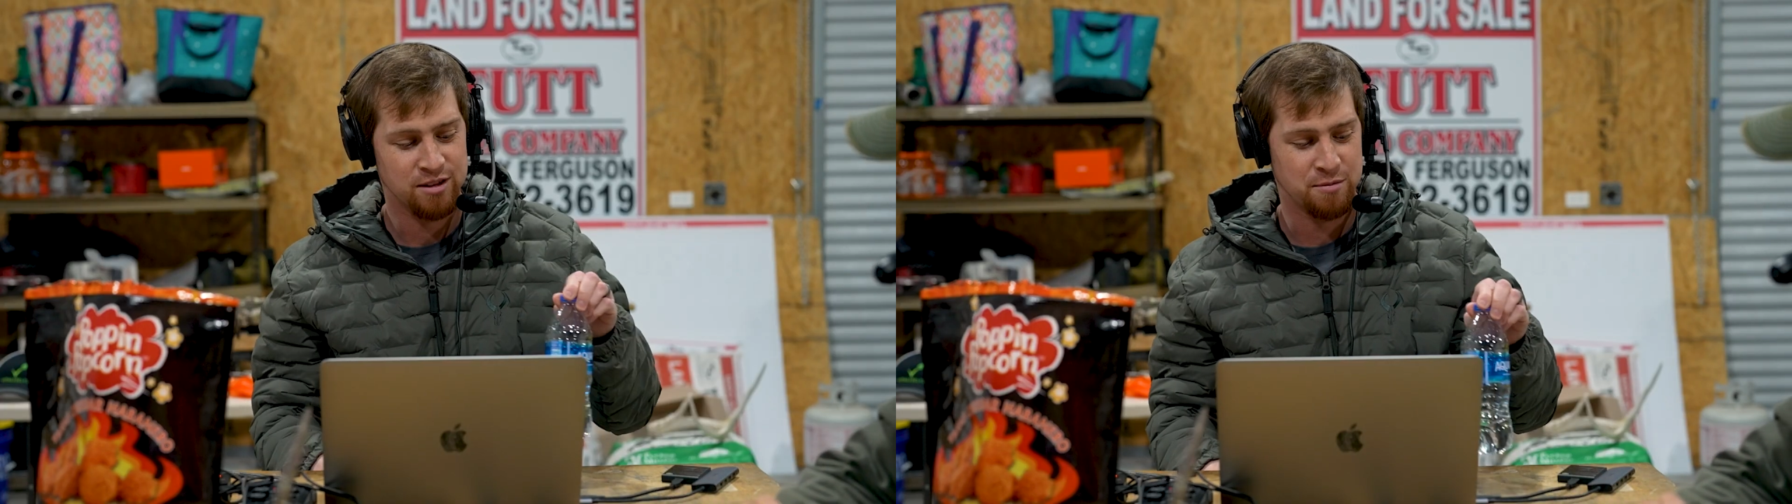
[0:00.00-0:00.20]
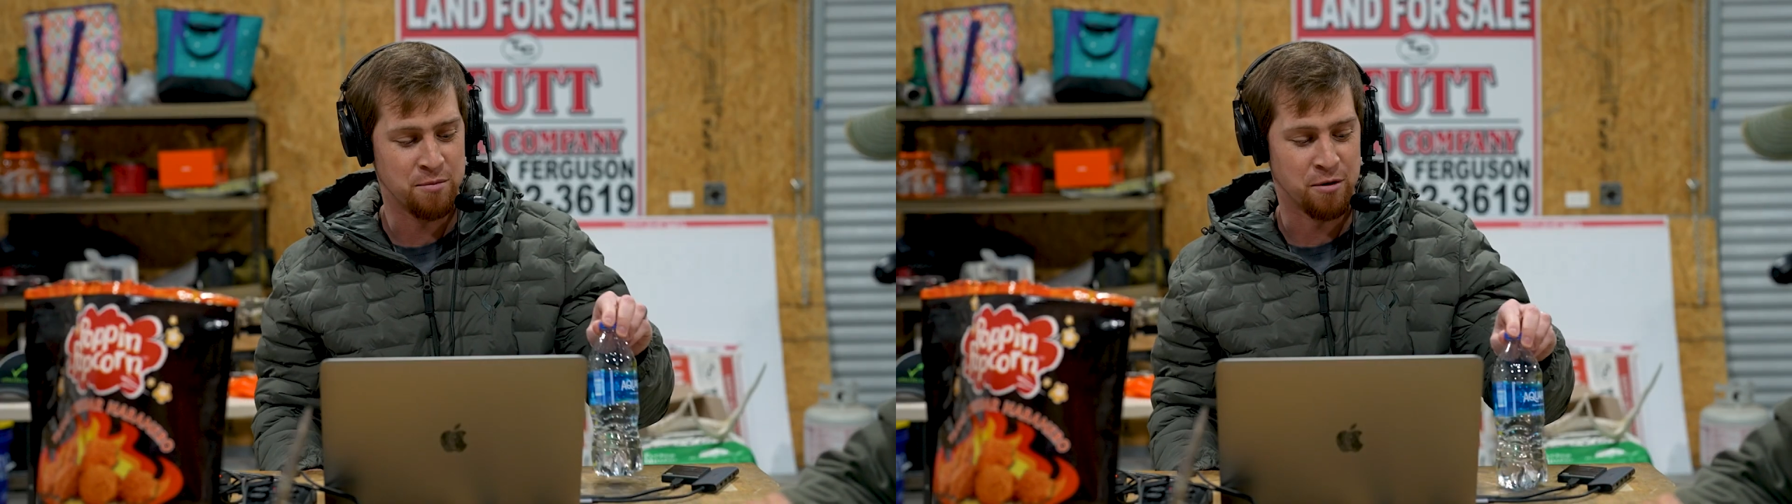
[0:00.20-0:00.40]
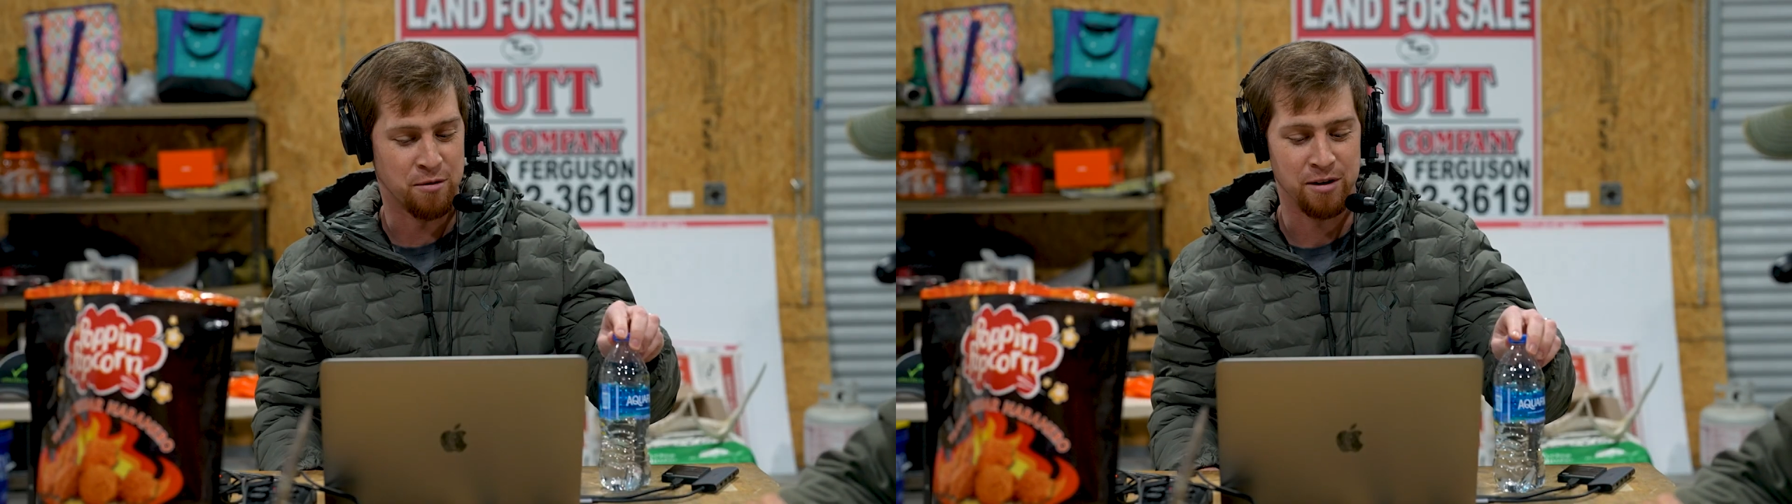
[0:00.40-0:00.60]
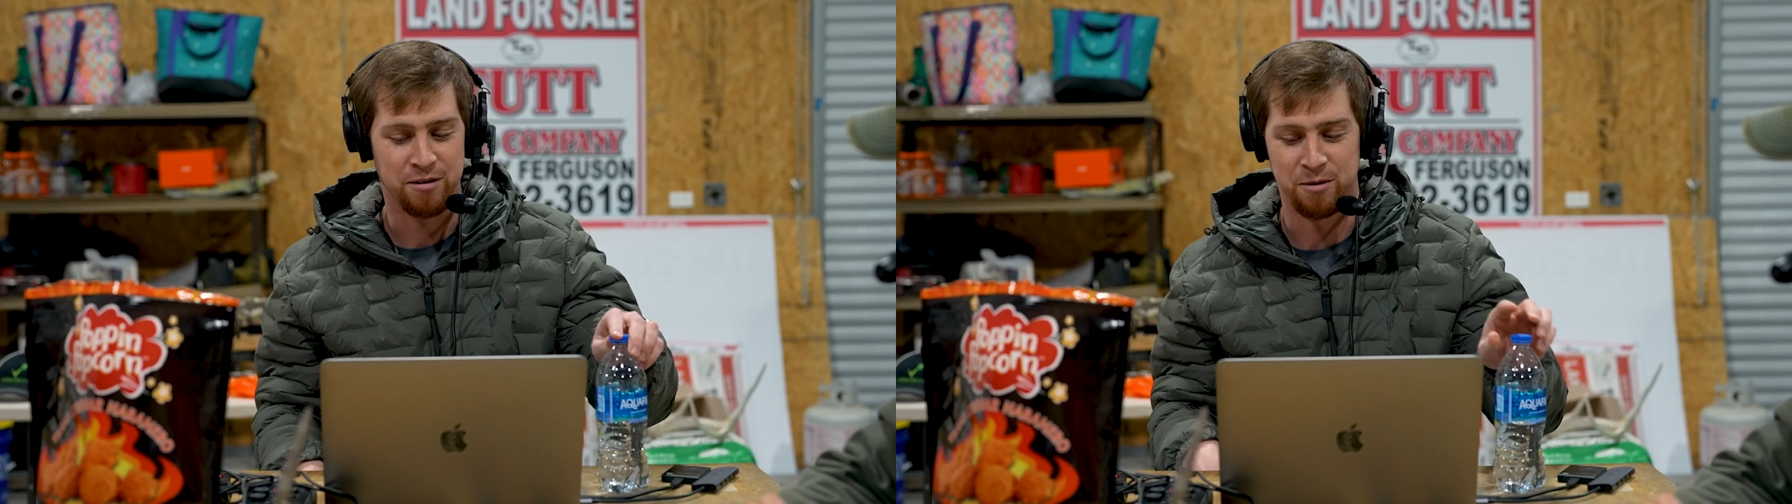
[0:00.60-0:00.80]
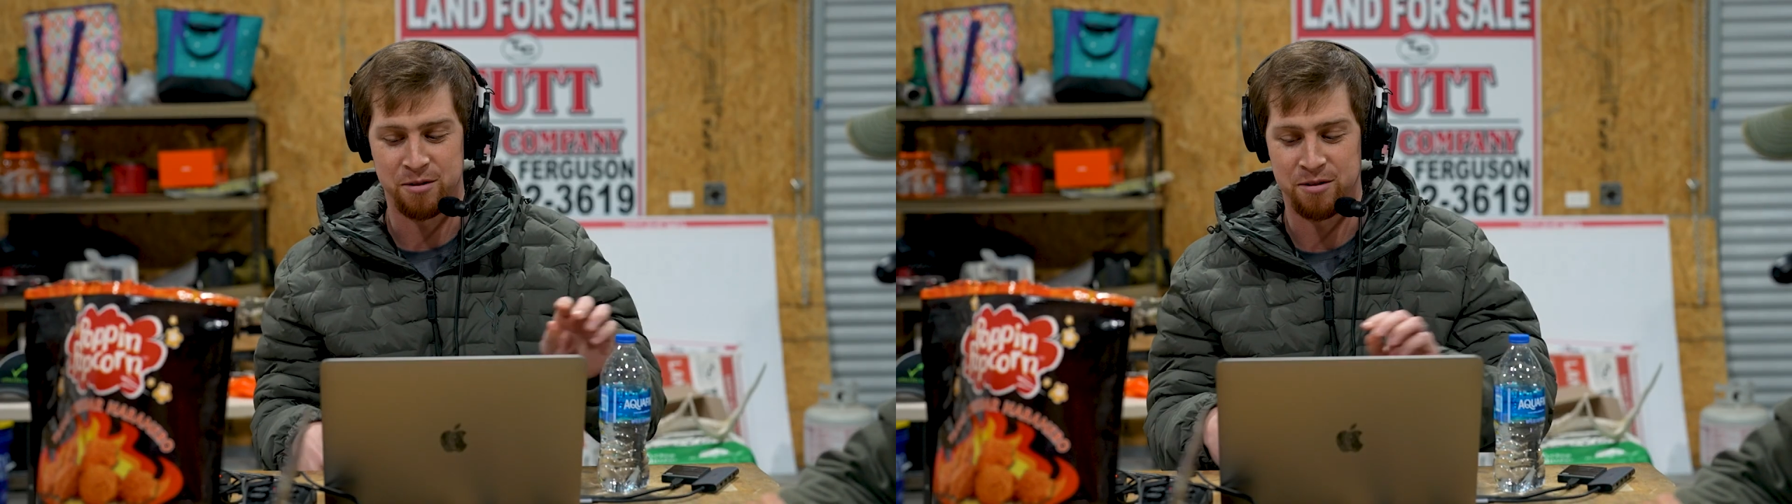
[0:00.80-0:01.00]
spend more
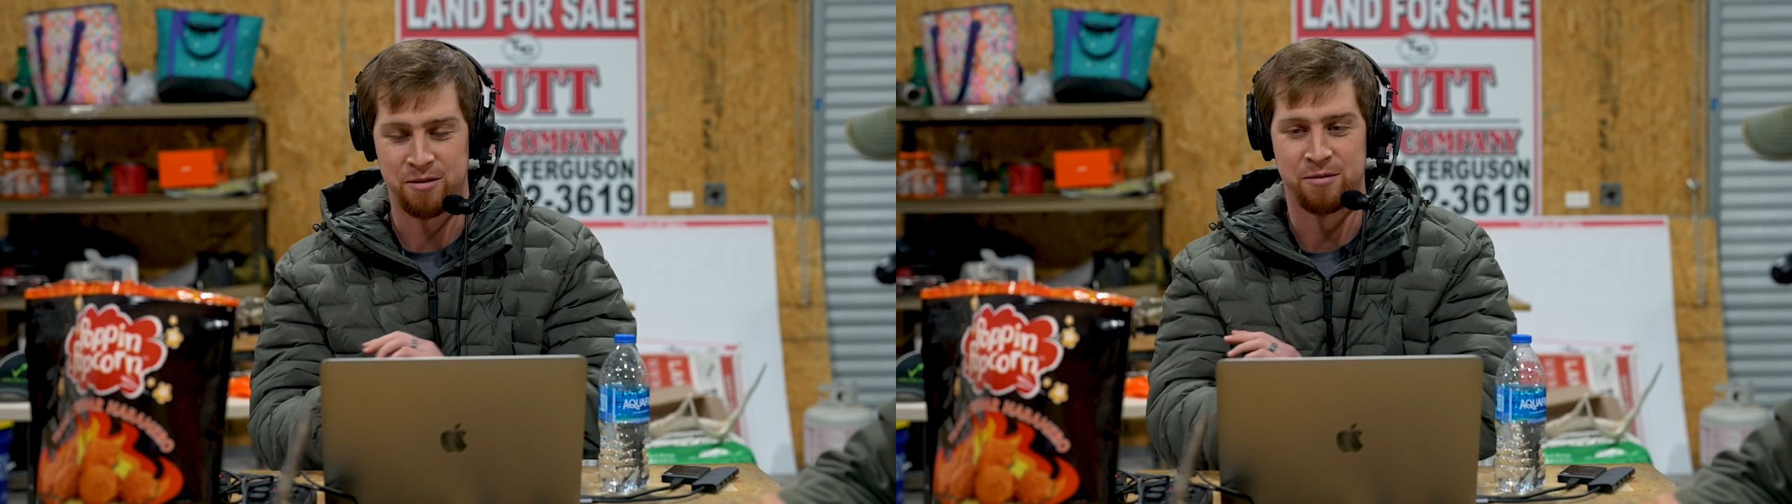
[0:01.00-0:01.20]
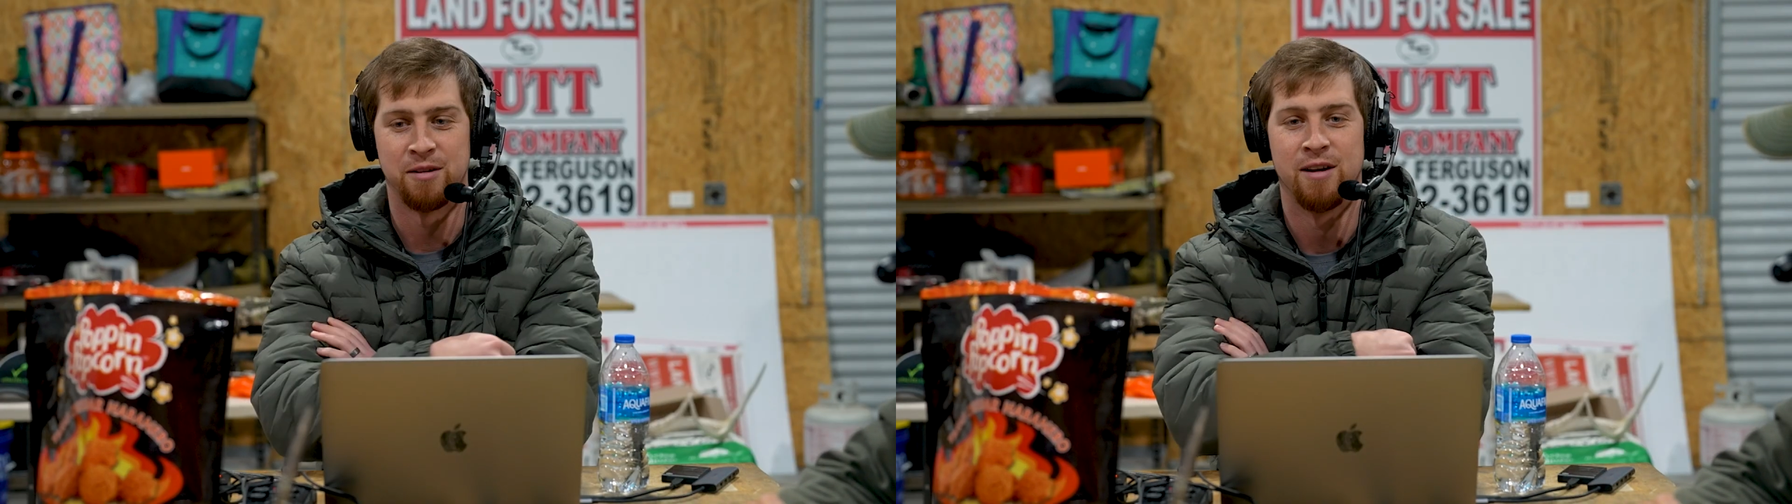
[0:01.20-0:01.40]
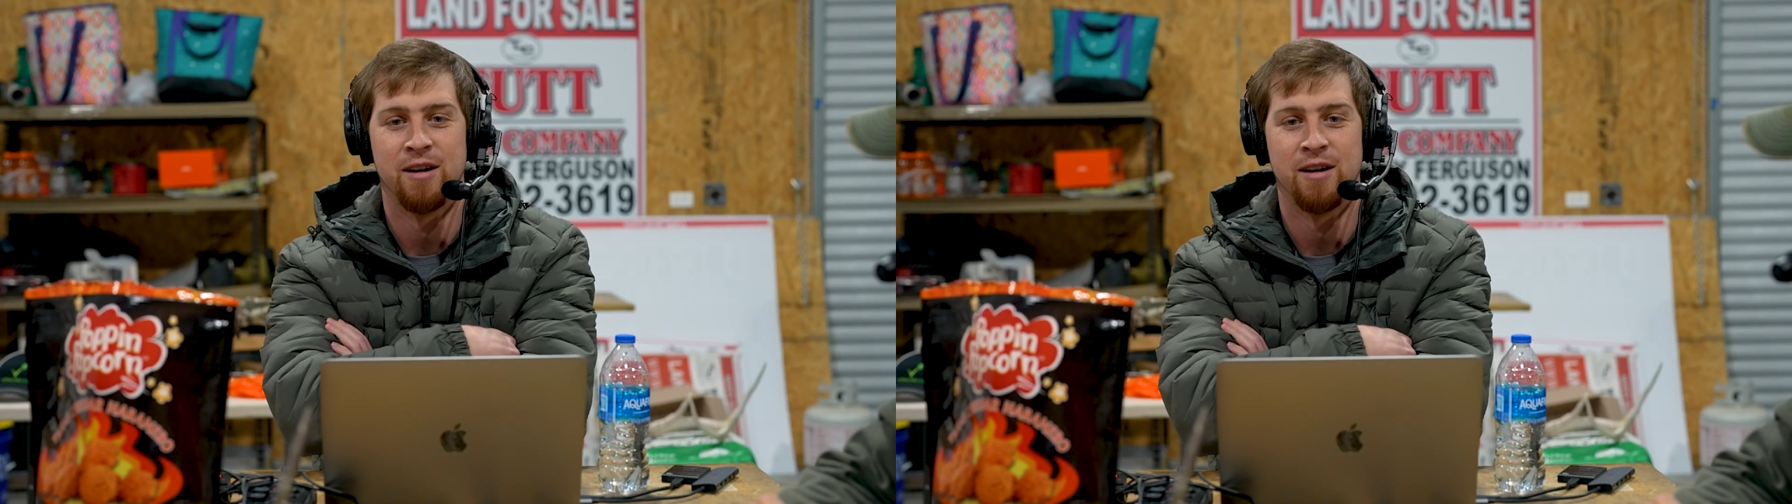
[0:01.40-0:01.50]
resources on